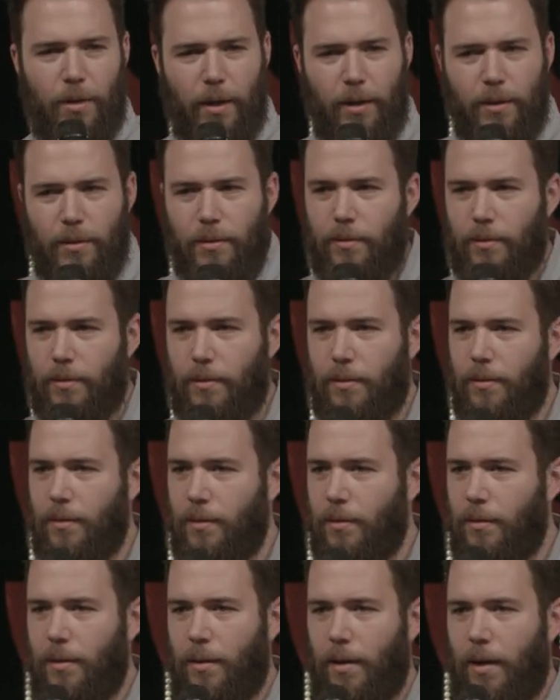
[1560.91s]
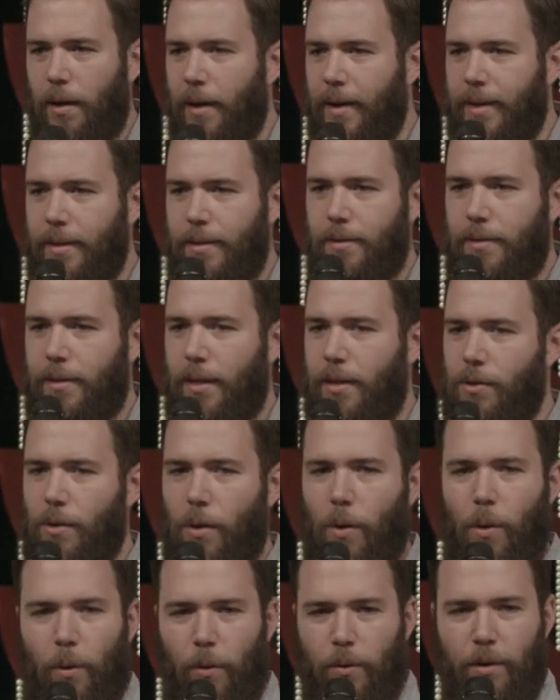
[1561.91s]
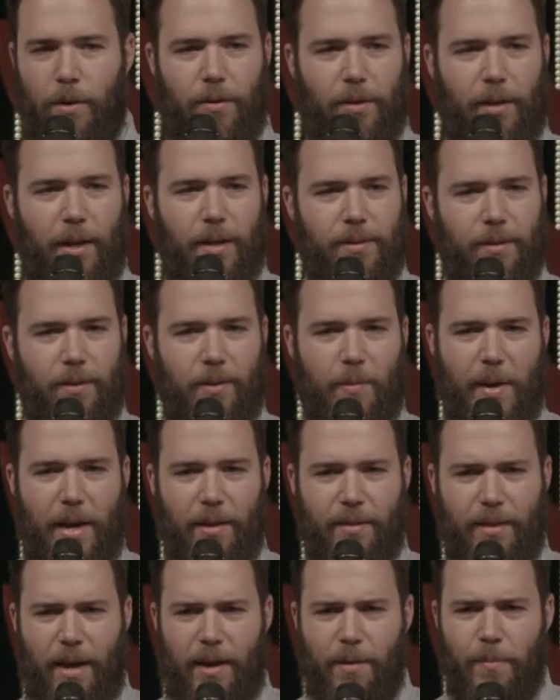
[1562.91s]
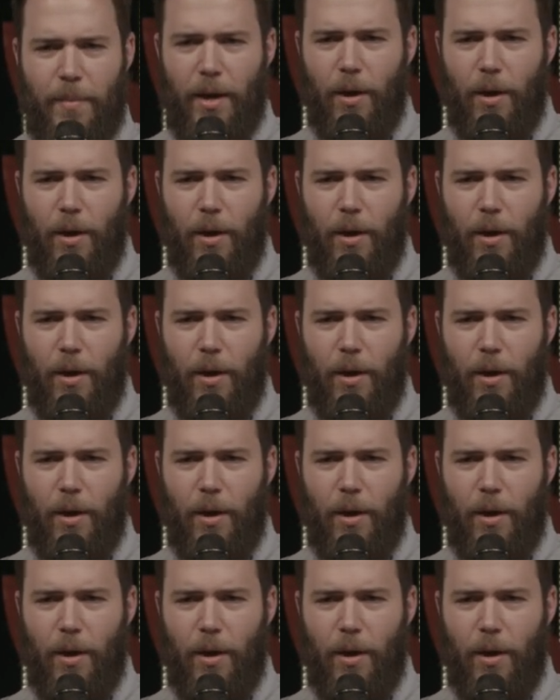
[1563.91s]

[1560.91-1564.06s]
I can, I could teach a whole nother lesson about that in